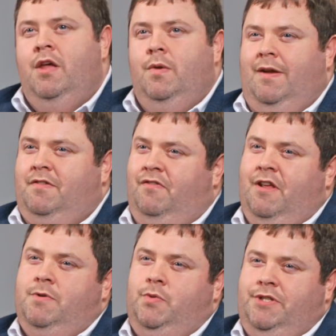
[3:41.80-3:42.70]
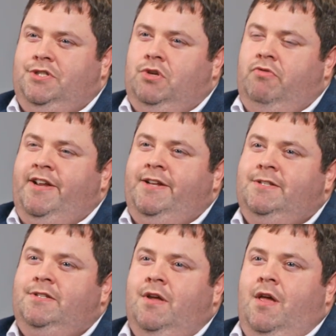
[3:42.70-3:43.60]
We had to flip between
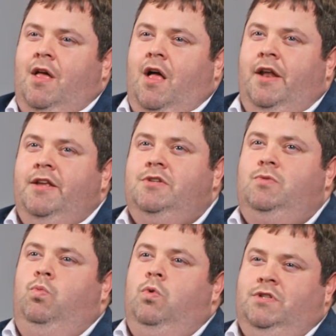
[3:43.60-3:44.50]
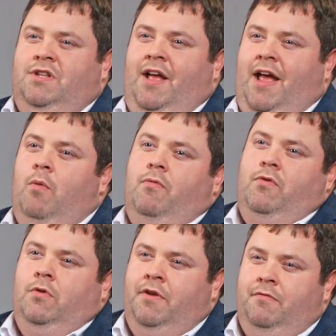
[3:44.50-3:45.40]
screens, and it just wasn't a
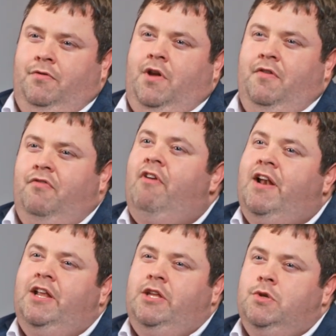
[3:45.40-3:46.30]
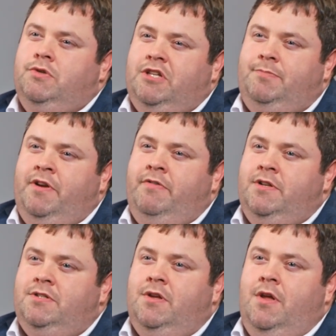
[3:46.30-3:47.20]
helpful and kind of friendly user
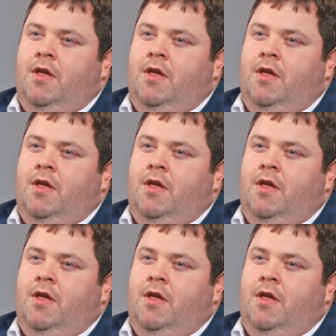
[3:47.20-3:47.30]
experience.